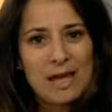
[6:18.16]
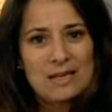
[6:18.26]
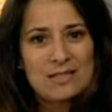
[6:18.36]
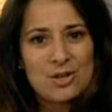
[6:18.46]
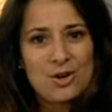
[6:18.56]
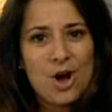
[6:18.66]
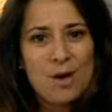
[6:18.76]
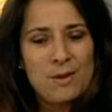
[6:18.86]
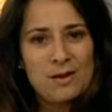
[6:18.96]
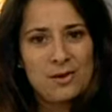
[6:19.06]
planets are
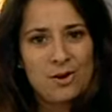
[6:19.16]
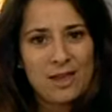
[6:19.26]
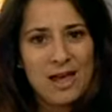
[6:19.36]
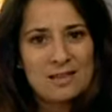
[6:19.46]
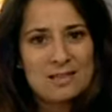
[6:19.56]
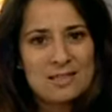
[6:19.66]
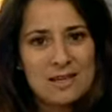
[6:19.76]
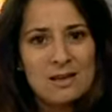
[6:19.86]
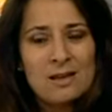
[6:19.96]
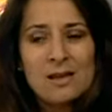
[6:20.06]
common in our
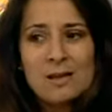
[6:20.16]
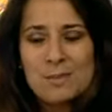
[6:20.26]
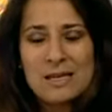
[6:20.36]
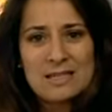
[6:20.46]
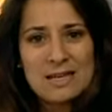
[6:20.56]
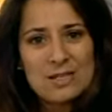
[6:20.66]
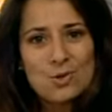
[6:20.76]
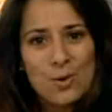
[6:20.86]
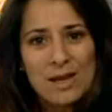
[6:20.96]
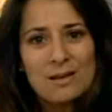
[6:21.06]
galaxy, because it
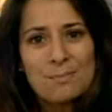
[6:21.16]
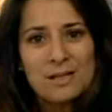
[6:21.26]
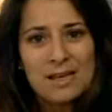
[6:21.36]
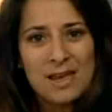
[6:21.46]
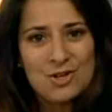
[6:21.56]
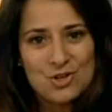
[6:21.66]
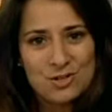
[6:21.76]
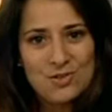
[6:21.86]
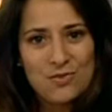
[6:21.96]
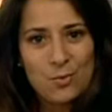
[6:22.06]
has great
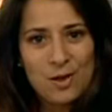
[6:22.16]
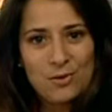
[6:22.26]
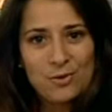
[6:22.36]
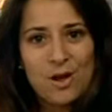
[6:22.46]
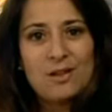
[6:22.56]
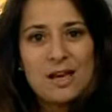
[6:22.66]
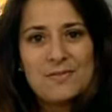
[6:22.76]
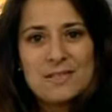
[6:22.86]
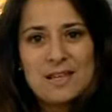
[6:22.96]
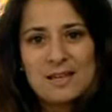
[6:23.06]
implications for whether or not
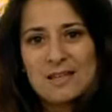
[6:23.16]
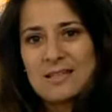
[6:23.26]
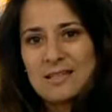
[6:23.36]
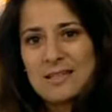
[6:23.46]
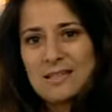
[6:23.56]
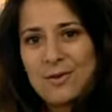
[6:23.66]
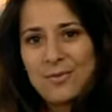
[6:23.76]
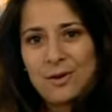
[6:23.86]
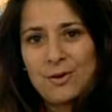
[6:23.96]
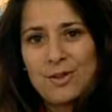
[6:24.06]
life is going to exist
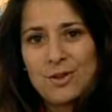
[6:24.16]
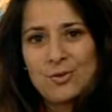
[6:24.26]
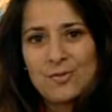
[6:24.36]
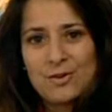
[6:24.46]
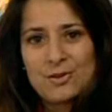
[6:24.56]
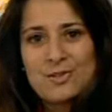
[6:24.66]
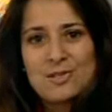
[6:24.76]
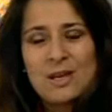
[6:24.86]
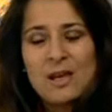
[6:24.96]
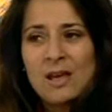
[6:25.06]
out there in the
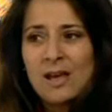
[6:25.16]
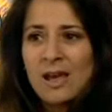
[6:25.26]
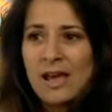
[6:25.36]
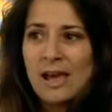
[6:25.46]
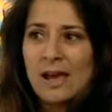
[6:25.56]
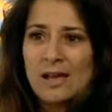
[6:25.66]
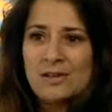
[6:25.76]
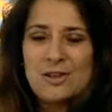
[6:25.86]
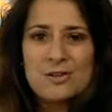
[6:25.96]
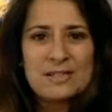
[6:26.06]
universe.
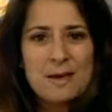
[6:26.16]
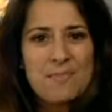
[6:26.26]
And there's